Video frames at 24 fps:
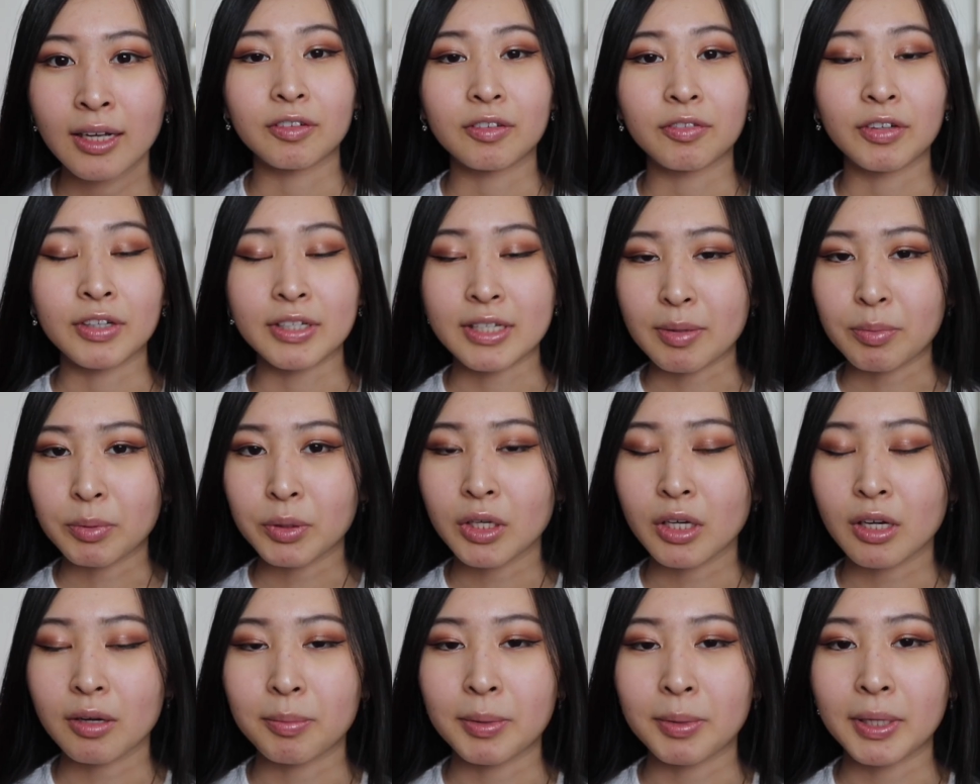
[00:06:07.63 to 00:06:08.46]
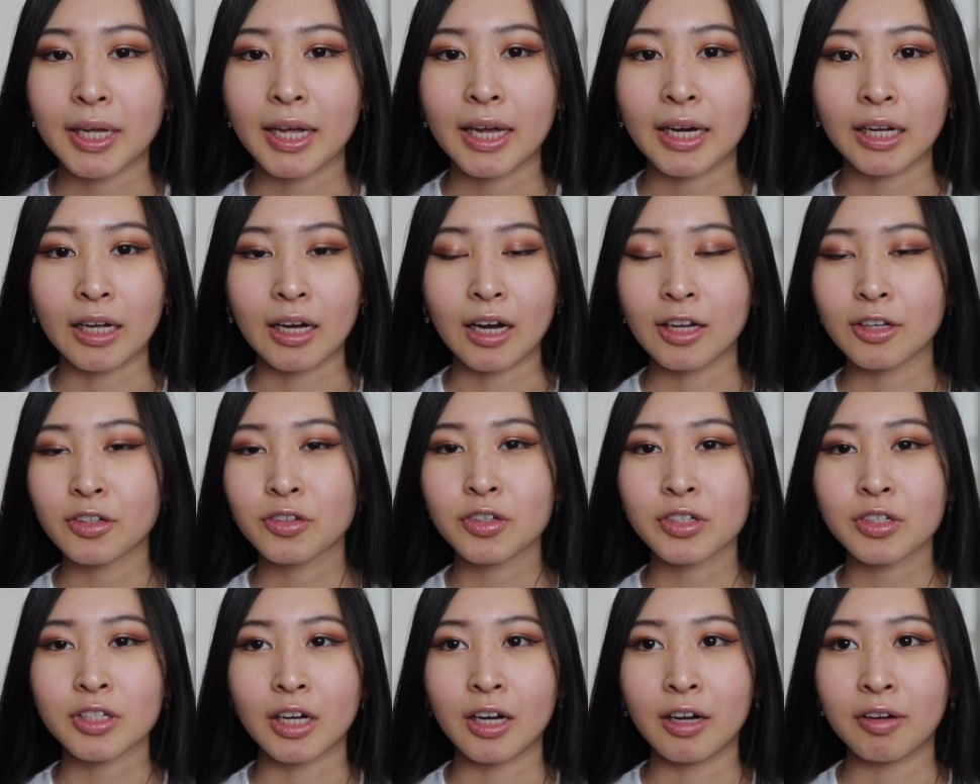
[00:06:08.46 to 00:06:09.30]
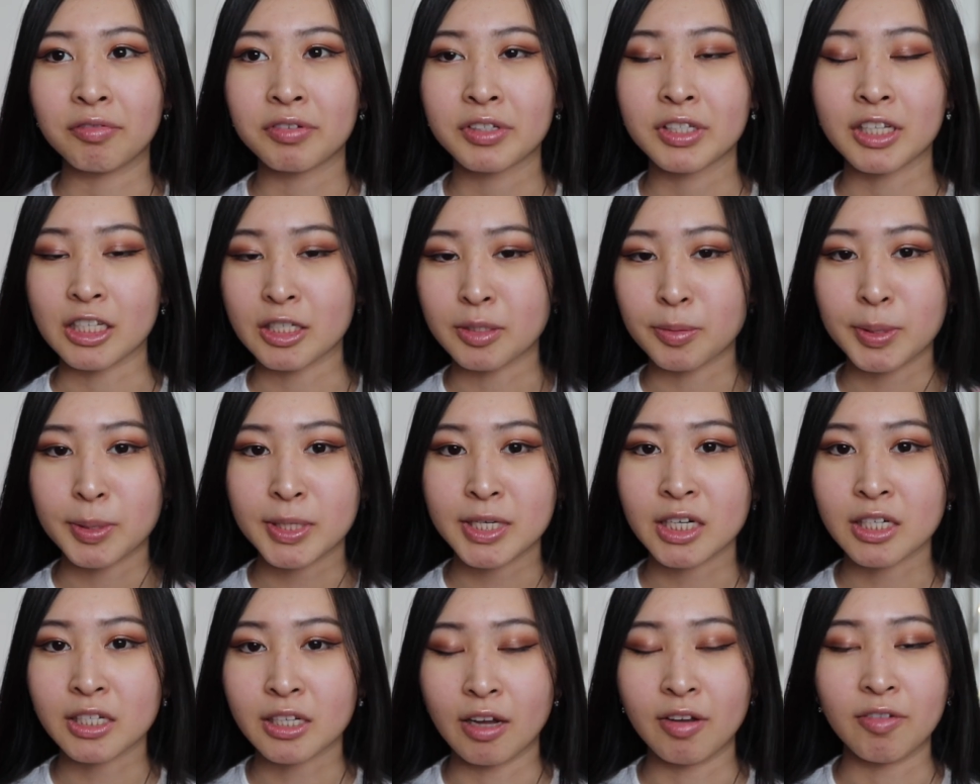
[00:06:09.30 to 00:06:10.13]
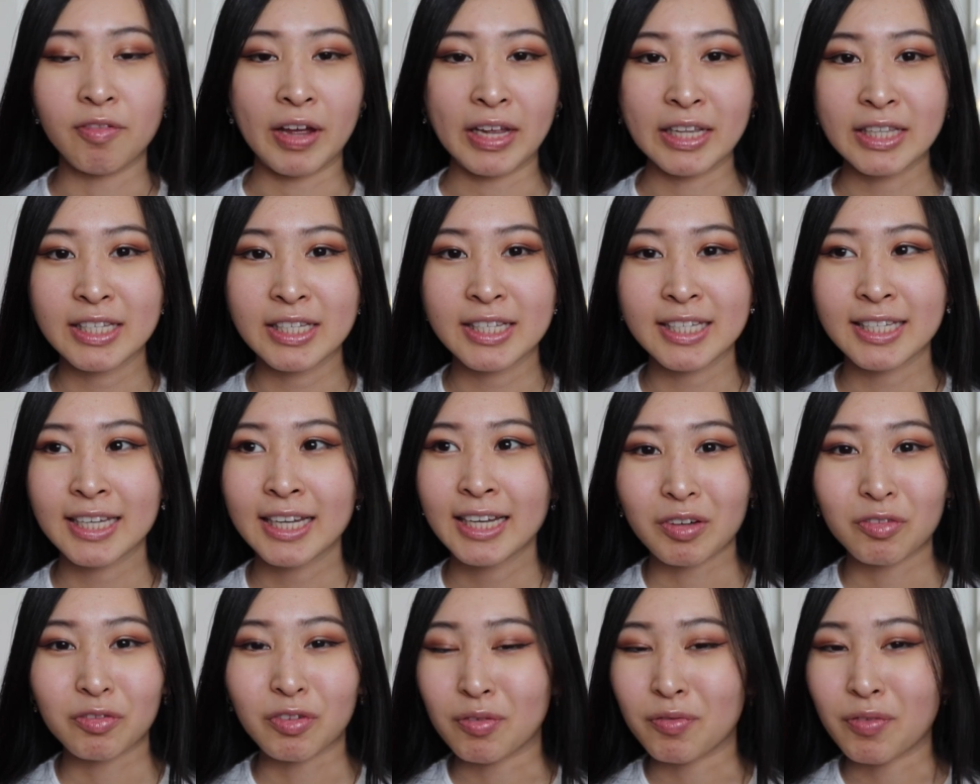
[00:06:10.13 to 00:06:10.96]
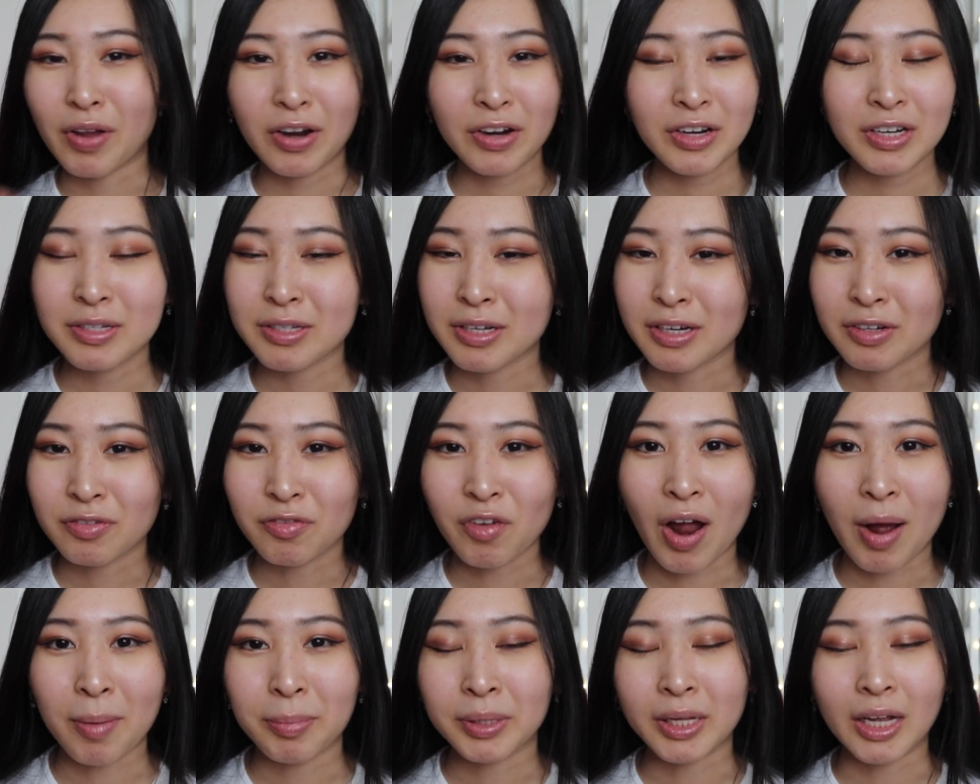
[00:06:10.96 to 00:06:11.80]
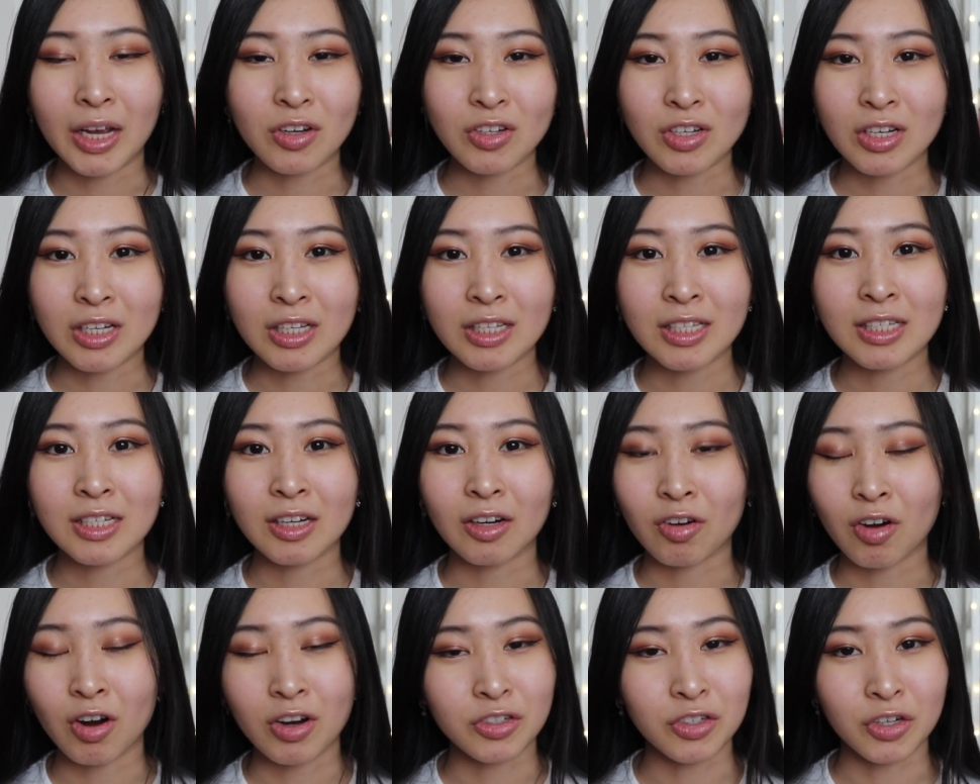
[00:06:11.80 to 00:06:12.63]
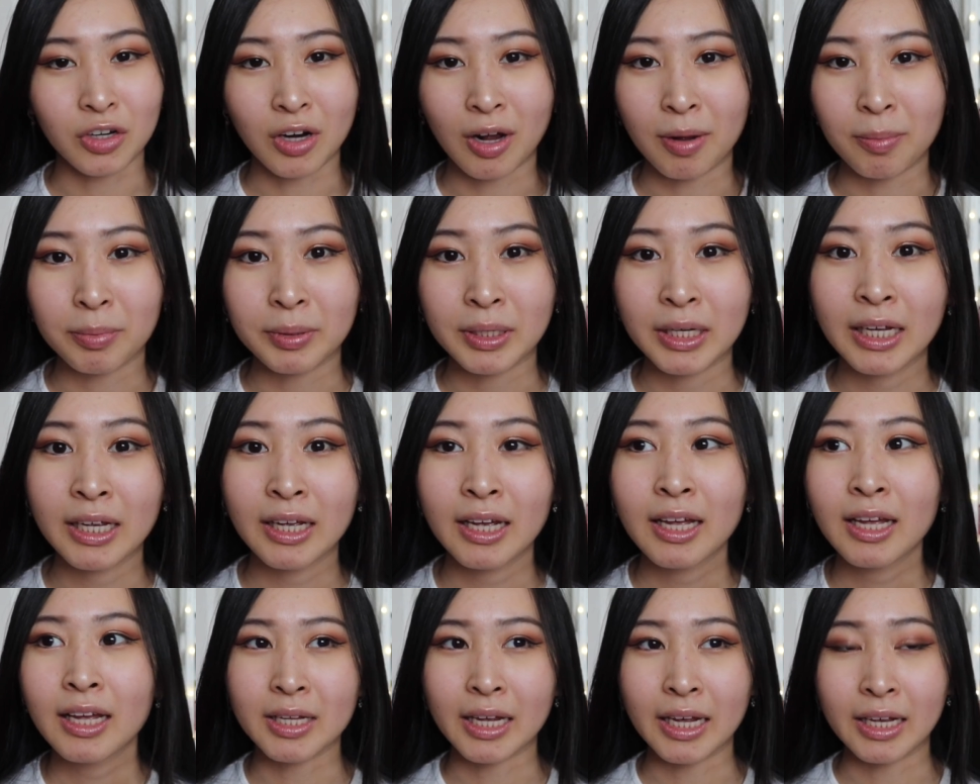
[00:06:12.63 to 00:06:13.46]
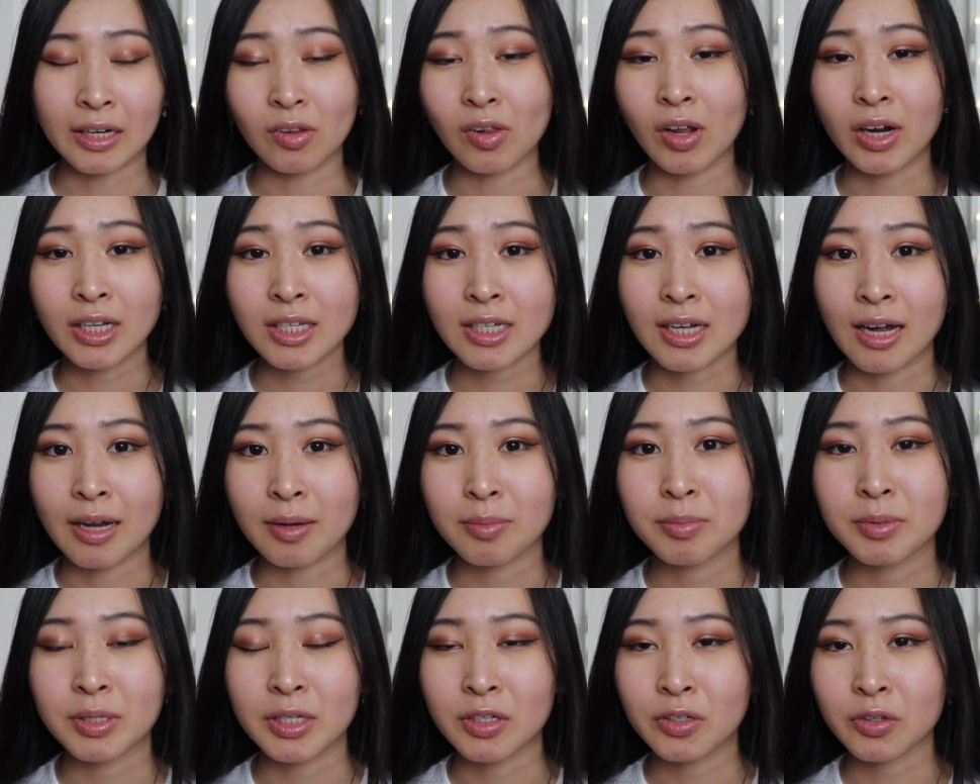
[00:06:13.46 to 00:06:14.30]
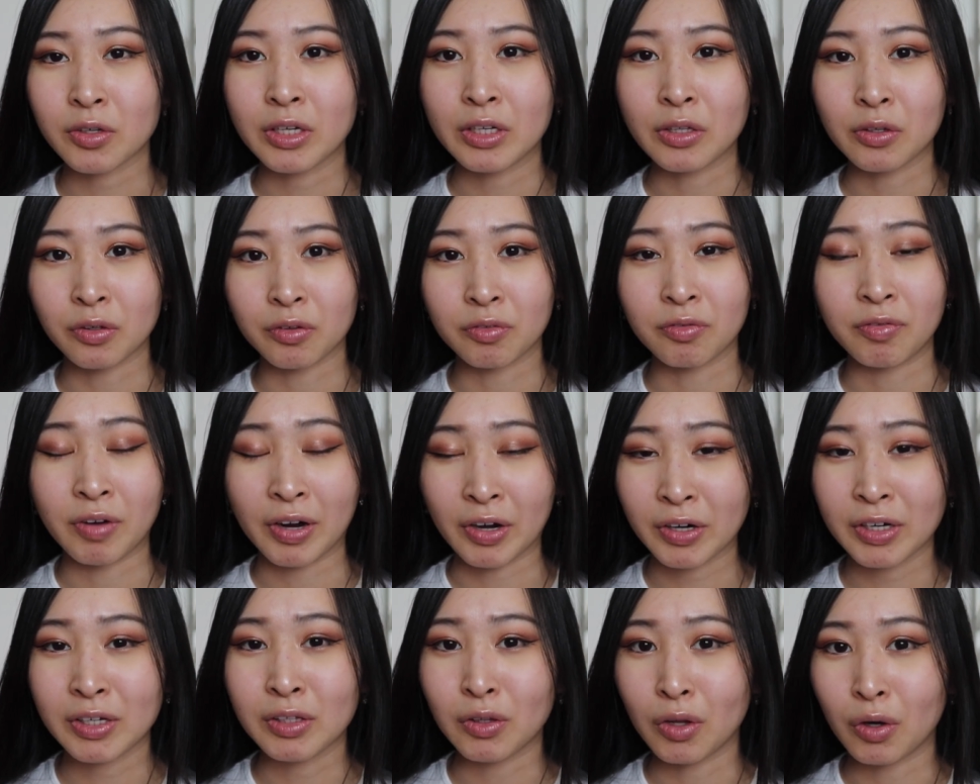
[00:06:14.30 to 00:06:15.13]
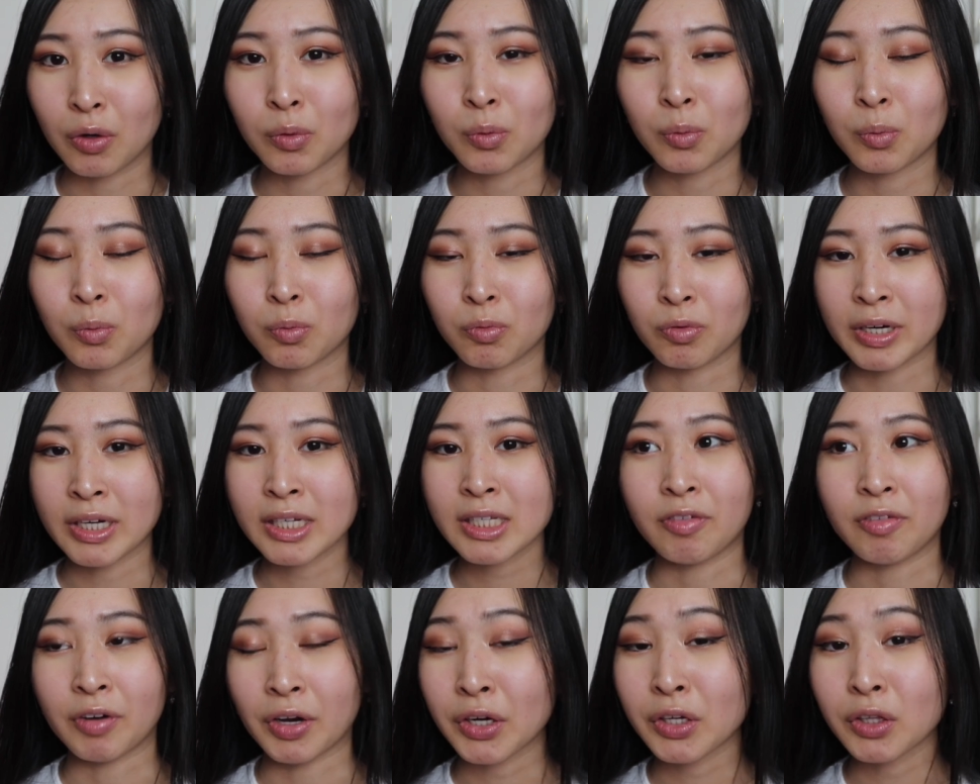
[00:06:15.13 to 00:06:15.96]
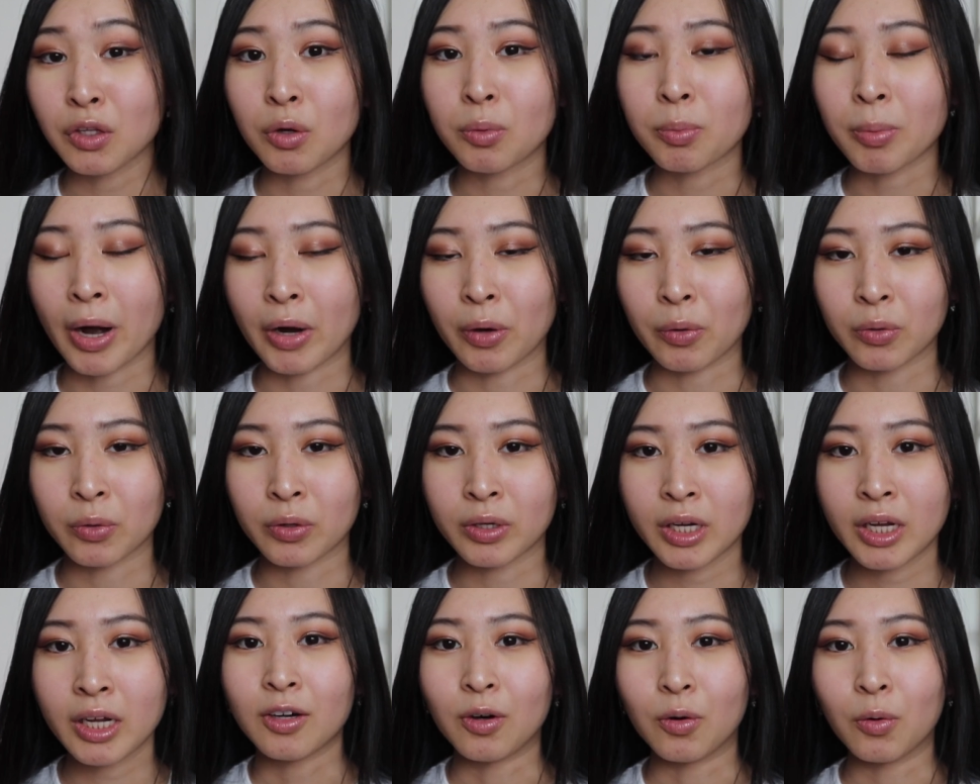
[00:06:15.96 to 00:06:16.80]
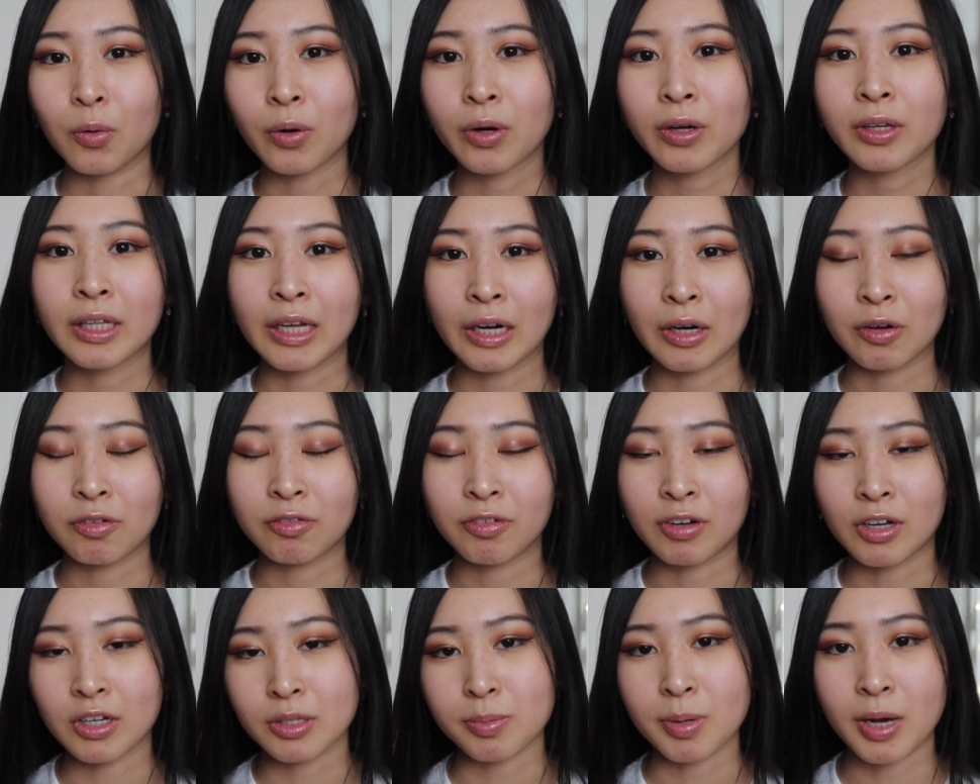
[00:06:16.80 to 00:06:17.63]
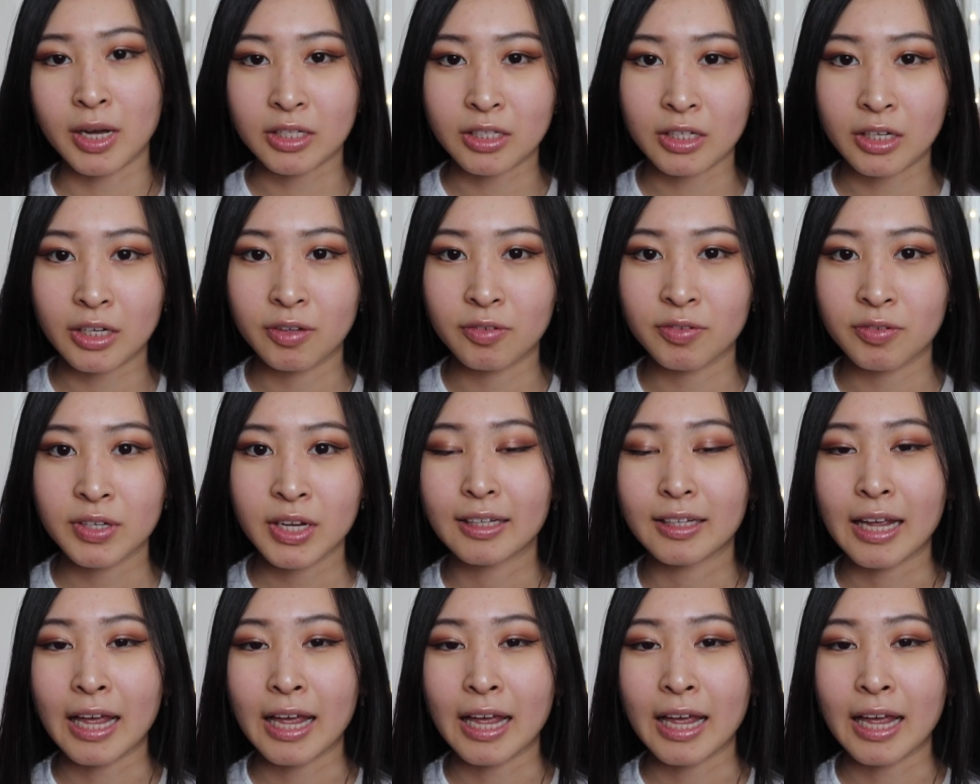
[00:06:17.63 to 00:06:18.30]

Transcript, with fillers: For example, you could be getting hundreds of suspicious events from various different applications across your company and a lot of times these are either very low risk, very low priority or they are false positives.